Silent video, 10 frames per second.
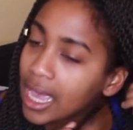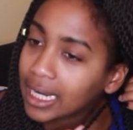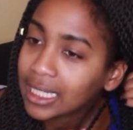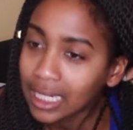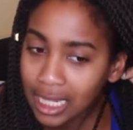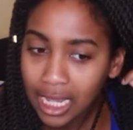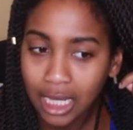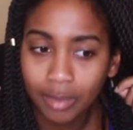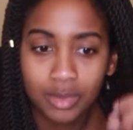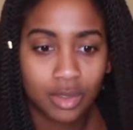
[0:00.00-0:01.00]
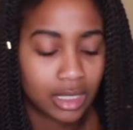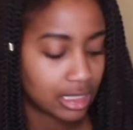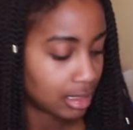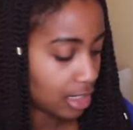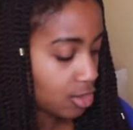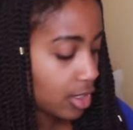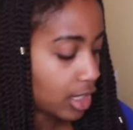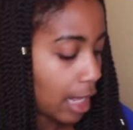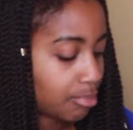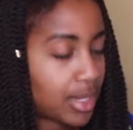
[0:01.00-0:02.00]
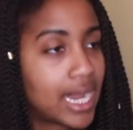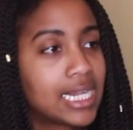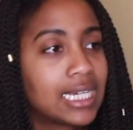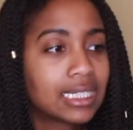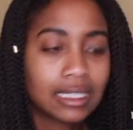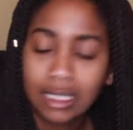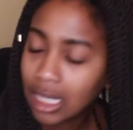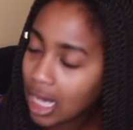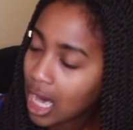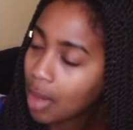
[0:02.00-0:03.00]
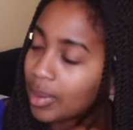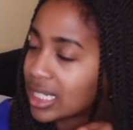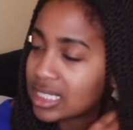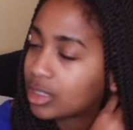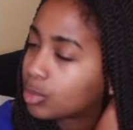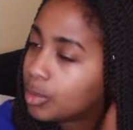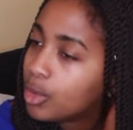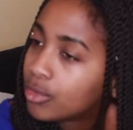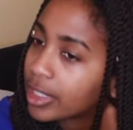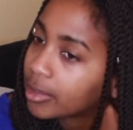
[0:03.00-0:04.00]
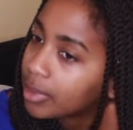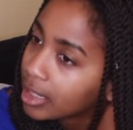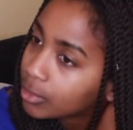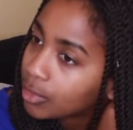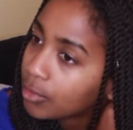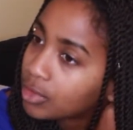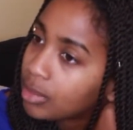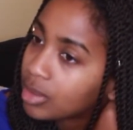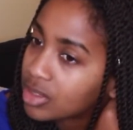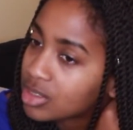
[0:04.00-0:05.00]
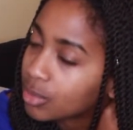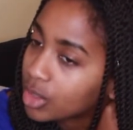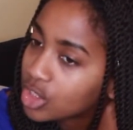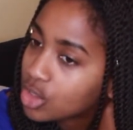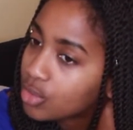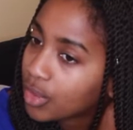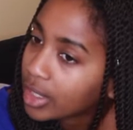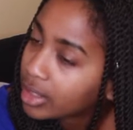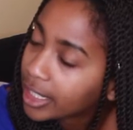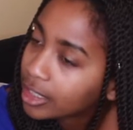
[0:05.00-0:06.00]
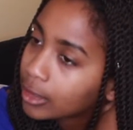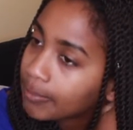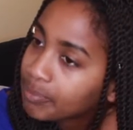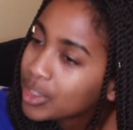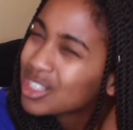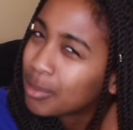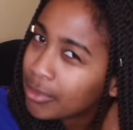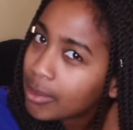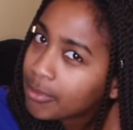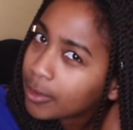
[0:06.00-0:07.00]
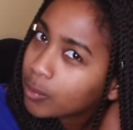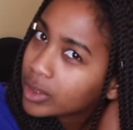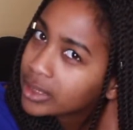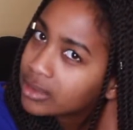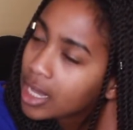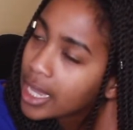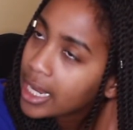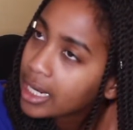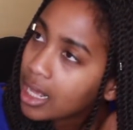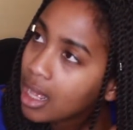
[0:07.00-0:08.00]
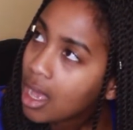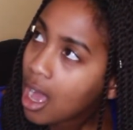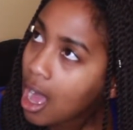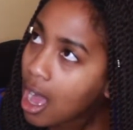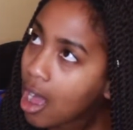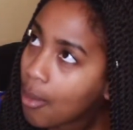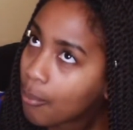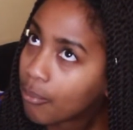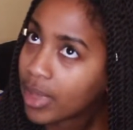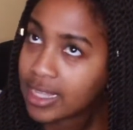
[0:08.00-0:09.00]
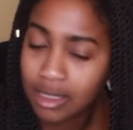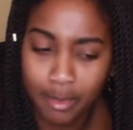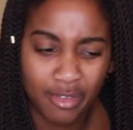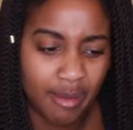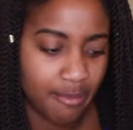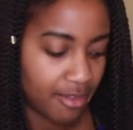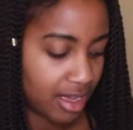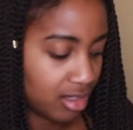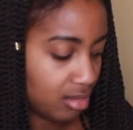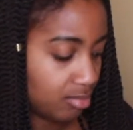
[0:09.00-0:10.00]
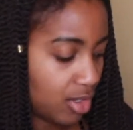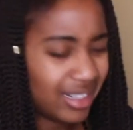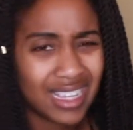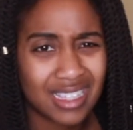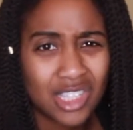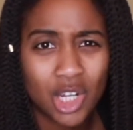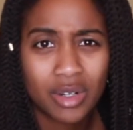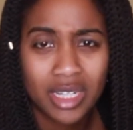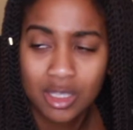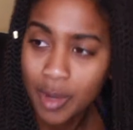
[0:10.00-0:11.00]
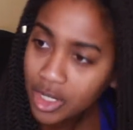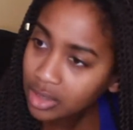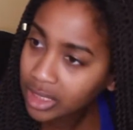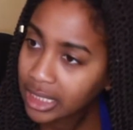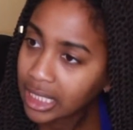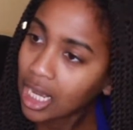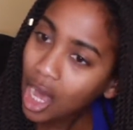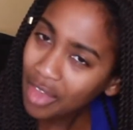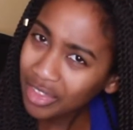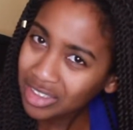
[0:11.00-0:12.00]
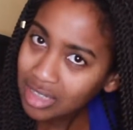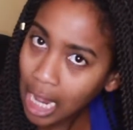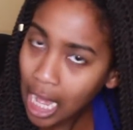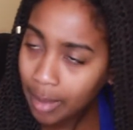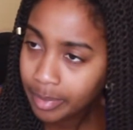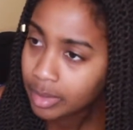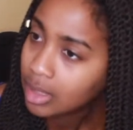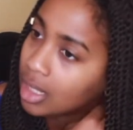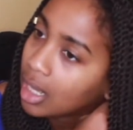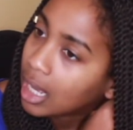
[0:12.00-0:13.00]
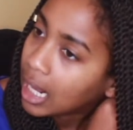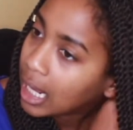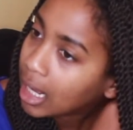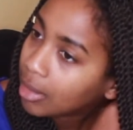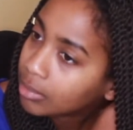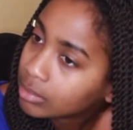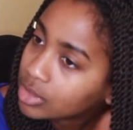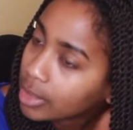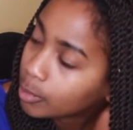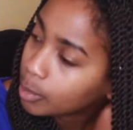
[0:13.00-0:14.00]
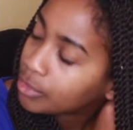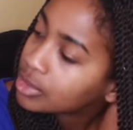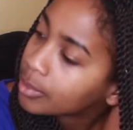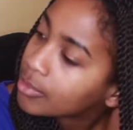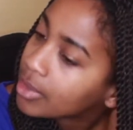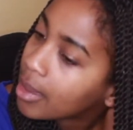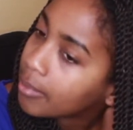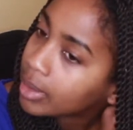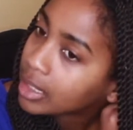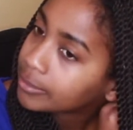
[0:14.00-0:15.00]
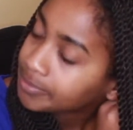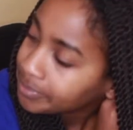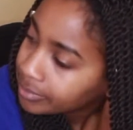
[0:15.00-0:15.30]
And it kind of helped, so I tried to not panic, but I still removed about 50 because it just felt some of them felt really tight, and some of them felt unnecessary, especially on the top. So I removed some of them, but